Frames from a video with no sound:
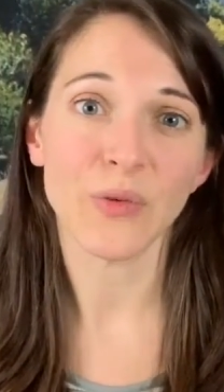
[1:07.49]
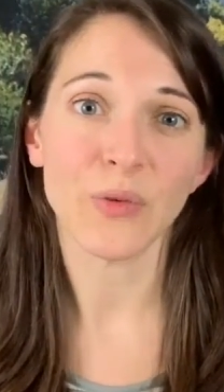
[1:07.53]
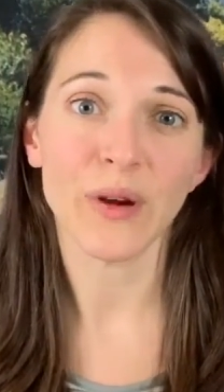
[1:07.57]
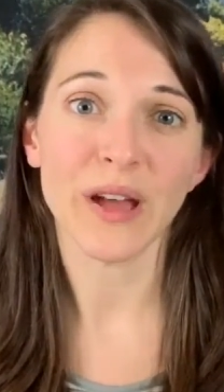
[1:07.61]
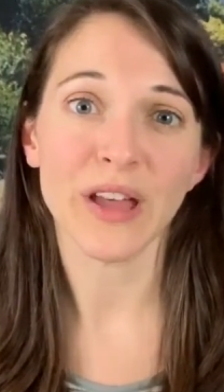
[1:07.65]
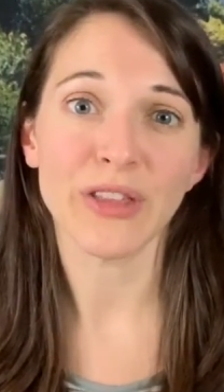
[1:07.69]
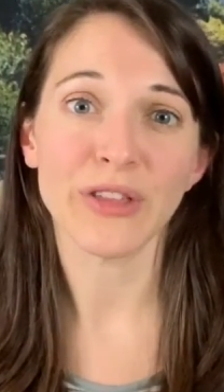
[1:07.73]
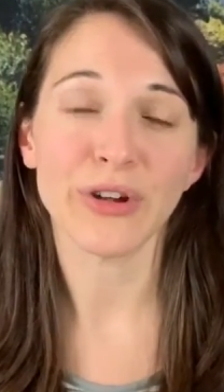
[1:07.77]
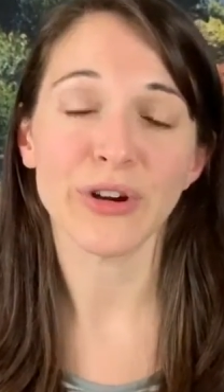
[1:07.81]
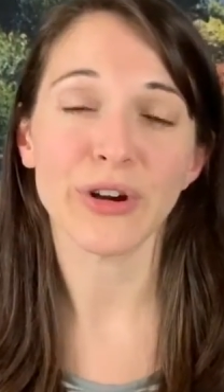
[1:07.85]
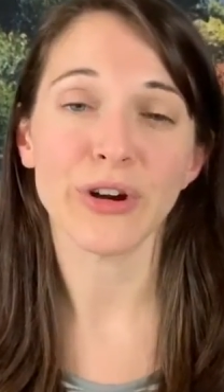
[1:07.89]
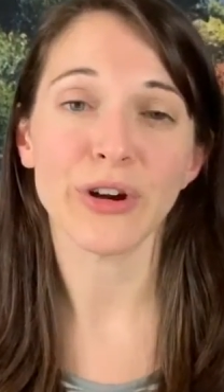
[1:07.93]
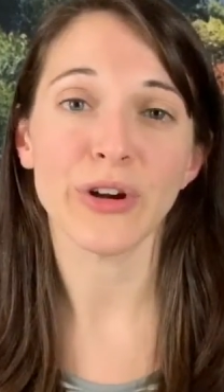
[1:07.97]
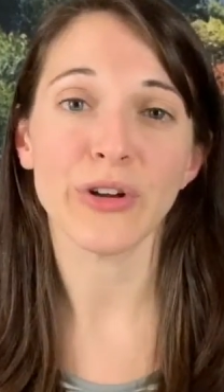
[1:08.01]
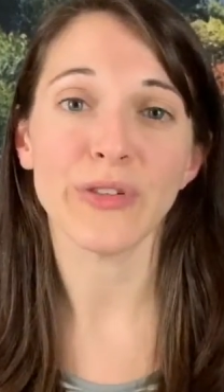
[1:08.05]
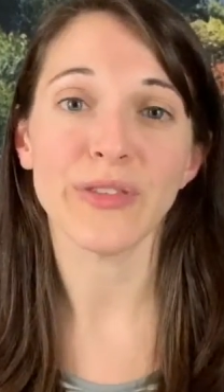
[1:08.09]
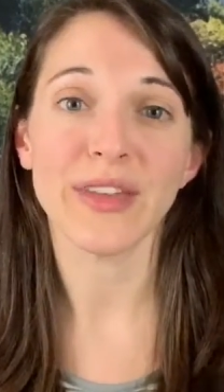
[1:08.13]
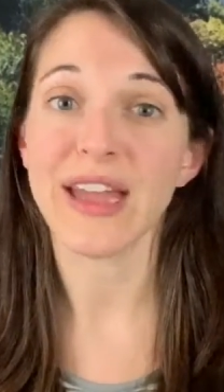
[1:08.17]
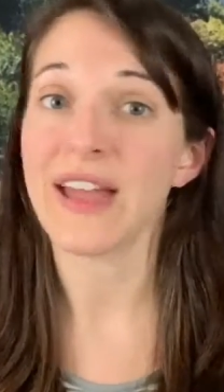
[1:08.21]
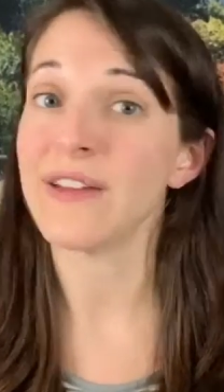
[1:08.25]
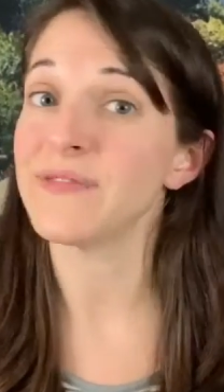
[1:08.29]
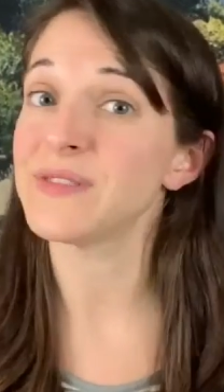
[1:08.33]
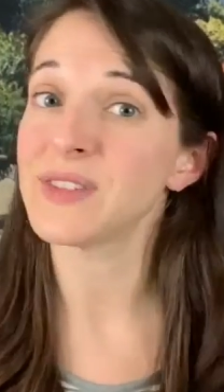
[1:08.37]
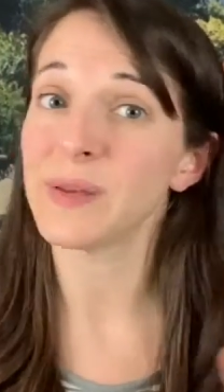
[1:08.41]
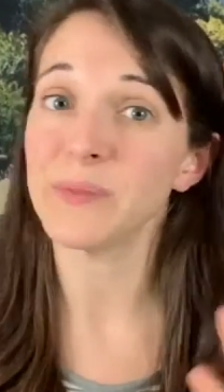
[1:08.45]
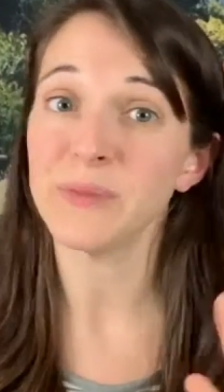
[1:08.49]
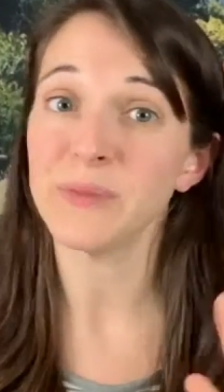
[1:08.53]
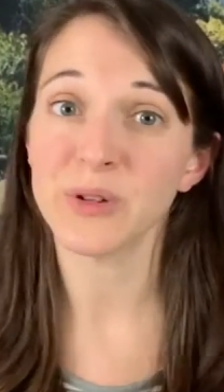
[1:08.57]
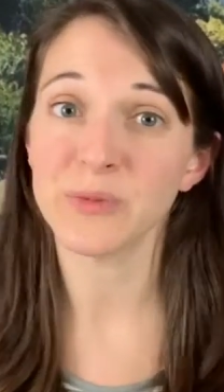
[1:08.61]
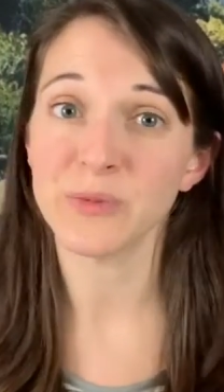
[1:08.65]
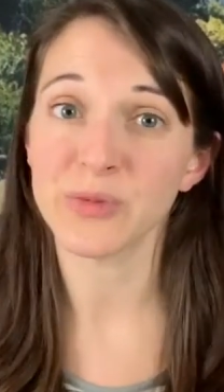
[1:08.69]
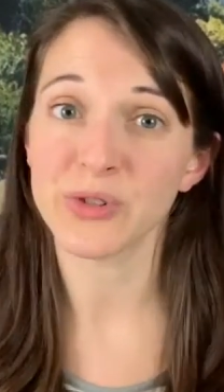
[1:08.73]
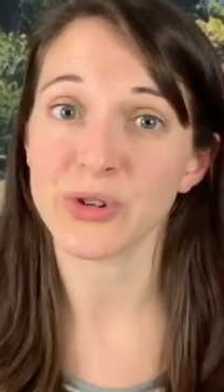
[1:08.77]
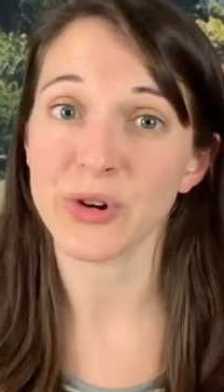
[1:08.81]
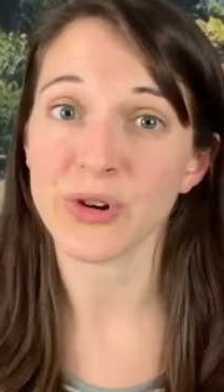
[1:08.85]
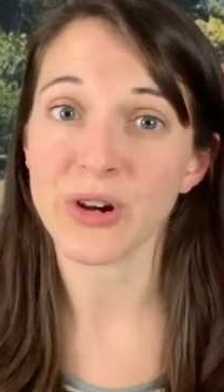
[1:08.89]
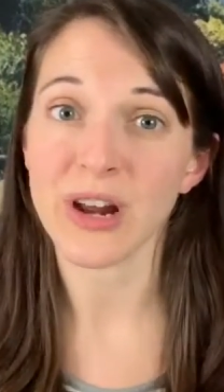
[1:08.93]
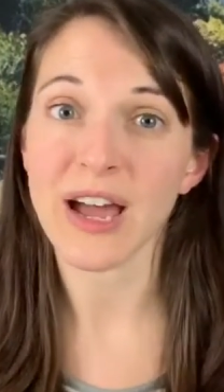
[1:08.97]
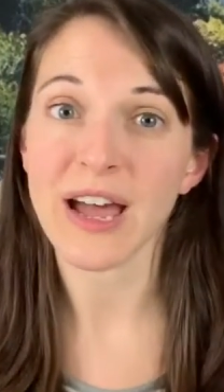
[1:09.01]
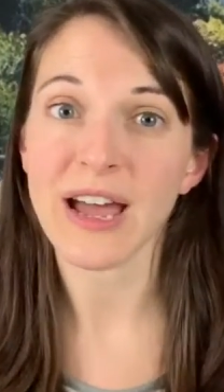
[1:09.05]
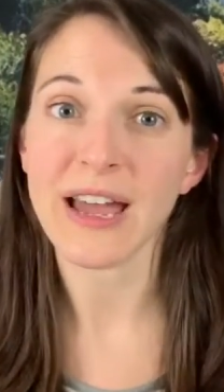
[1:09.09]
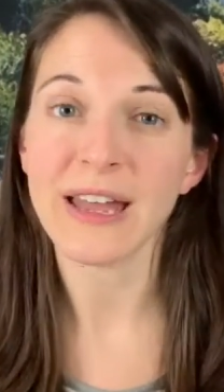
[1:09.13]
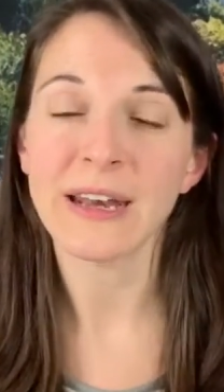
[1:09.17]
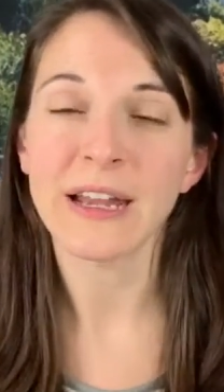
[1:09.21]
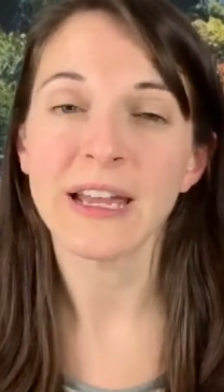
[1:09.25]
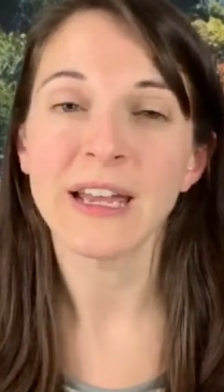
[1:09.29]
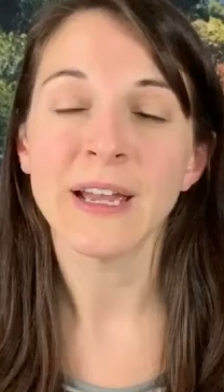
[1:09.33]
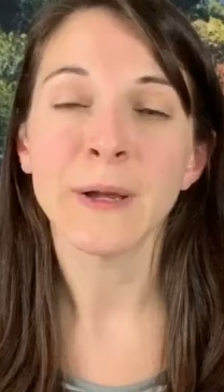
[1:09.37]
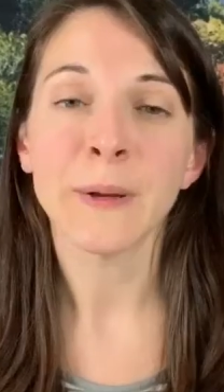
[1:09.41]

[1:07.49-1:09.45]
whether they have symptoms or not,